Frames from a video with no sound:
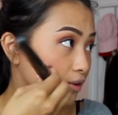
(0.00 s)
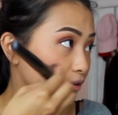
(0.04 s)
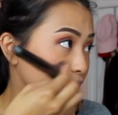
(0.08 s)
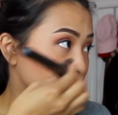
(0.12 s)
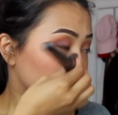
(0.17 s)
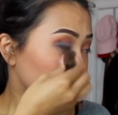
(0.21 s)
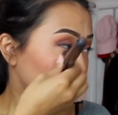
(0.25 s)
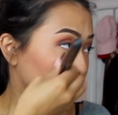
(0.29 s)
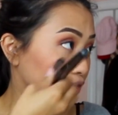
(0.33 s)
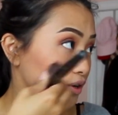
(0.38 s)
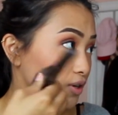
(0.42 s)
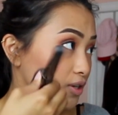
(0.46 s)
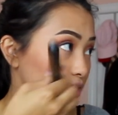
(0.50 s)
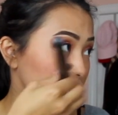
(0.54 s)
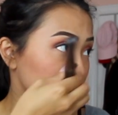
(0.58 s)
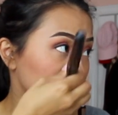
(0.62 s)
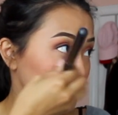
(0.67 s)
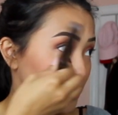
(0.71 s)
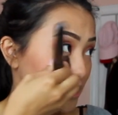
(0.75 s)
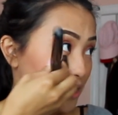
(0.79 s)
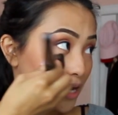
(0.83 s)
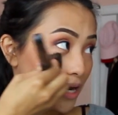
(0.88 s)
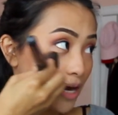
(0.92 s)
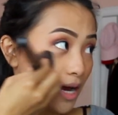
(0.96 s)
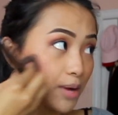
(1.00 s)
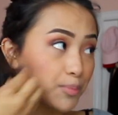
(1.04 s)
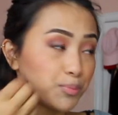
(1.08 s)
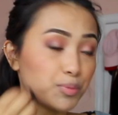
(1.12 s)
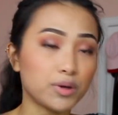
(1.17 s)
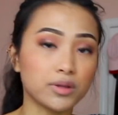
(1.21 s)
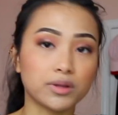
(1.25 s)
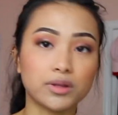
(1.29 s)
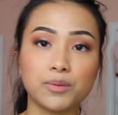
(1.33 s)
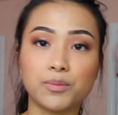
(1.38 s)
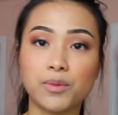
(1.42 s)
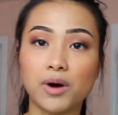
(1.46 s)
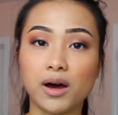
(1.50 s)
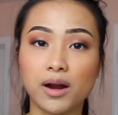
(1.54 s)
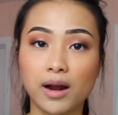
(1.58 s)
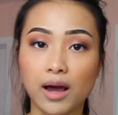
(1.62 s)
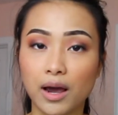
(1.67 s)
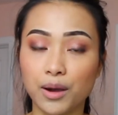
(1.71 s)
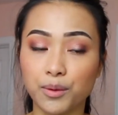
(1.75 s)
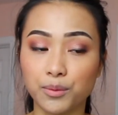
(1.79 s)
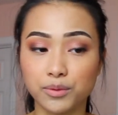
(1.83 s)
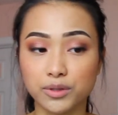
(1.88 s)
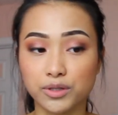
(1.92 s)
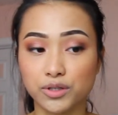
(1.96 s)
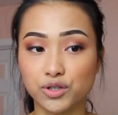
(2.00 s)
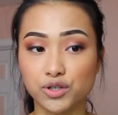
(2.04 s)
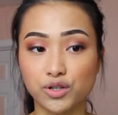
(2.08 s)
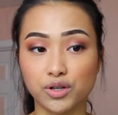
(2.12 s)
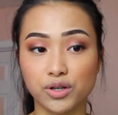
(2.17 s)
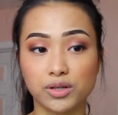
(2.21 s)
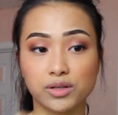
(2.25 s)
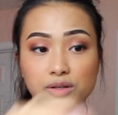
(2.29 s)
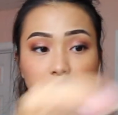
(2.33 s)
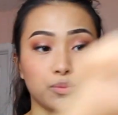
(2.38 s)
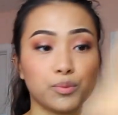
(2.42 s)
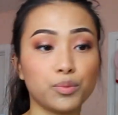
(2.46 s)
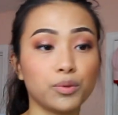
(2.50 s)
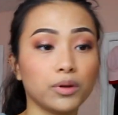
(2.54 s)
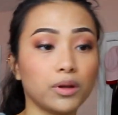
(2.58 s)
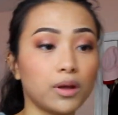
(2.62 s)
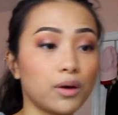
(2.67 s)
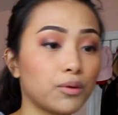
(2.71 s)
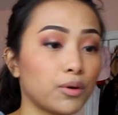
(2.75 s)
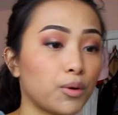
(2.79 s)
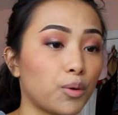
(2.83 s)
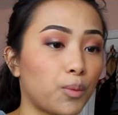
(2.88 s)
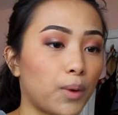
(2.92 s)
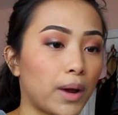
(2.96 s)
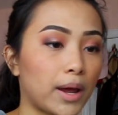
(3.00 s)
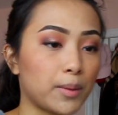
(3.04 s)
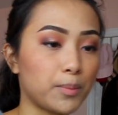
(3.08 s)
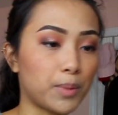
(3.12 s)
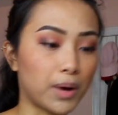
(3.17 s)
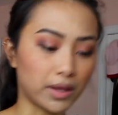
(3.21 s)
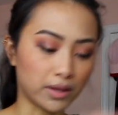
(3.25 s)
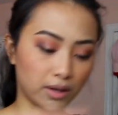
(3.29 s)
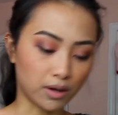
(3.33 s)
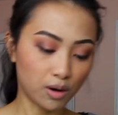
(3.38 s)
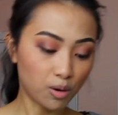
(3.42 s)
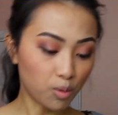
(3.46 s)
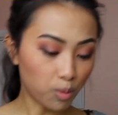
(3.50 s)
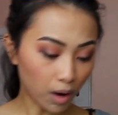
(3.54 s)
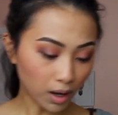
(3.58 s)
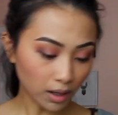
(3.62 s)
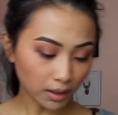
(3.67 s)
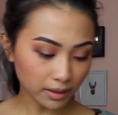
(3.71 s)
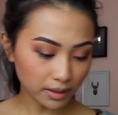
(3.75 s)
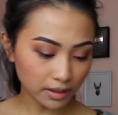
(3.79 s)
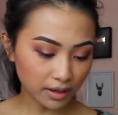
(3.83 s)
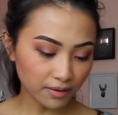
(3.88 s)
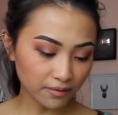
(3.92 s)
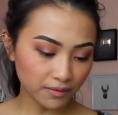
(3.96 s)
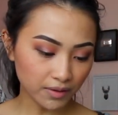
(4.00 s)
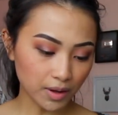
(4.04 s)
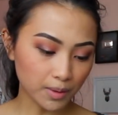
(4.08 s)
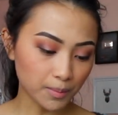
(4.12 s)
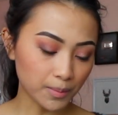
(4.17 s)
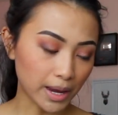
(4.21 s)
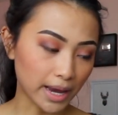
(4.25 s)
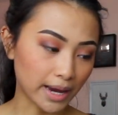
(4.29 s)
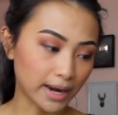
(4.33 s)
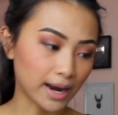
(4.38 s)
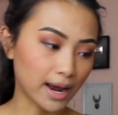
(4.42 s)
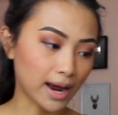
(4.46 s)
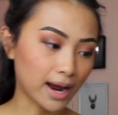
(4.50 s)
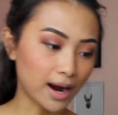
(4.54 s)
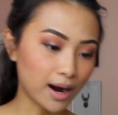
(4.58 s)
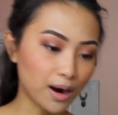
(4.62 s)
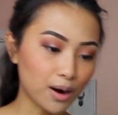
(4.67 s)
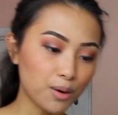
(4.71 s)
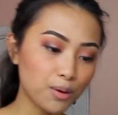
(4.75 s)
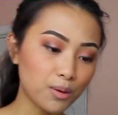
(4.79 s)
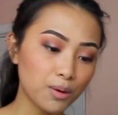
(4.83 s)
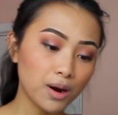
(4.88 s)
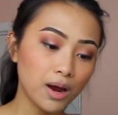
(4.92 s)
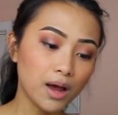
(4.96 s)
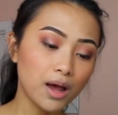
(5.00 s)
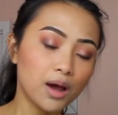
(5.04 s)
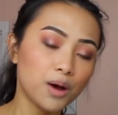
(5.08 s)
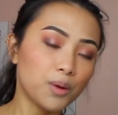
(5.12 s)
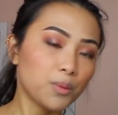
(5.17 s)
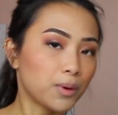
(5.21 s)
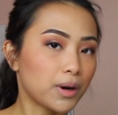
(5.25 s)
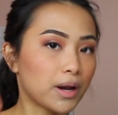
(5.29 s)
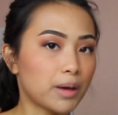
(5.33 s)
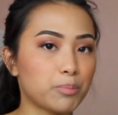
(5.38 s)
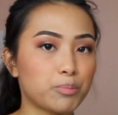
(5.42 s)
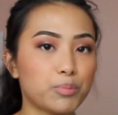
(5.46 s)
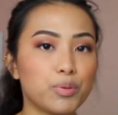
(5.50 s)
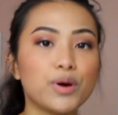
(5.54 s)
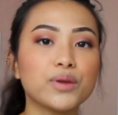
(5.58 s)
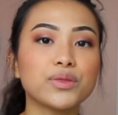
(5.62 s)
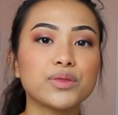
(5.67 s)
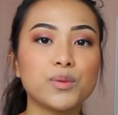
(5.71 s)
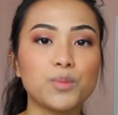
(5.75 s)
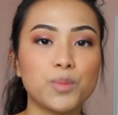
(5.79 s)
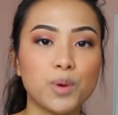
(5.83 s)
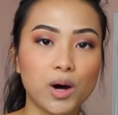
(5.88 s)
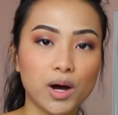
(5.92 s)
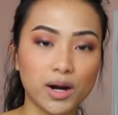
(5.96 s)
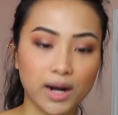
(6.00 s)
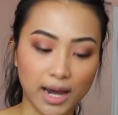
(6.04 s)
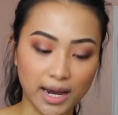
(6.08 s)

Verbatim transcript: the first day I put them on, I was just blown away by the quality of them and how when I put them on,